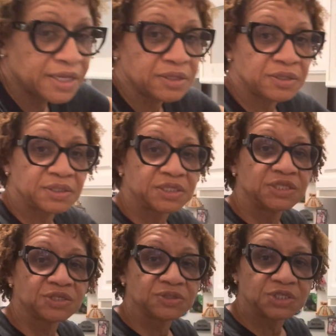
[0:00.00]
it cook
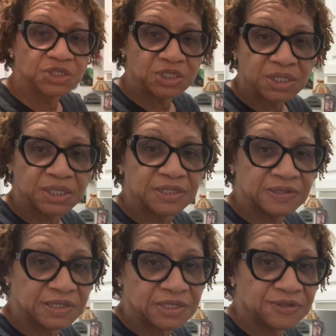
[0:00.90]
until the chicken is
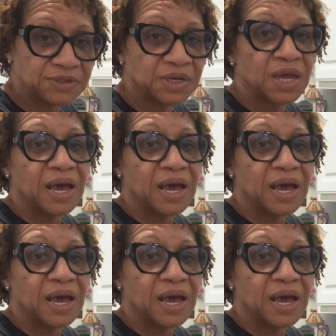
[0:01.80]
tender.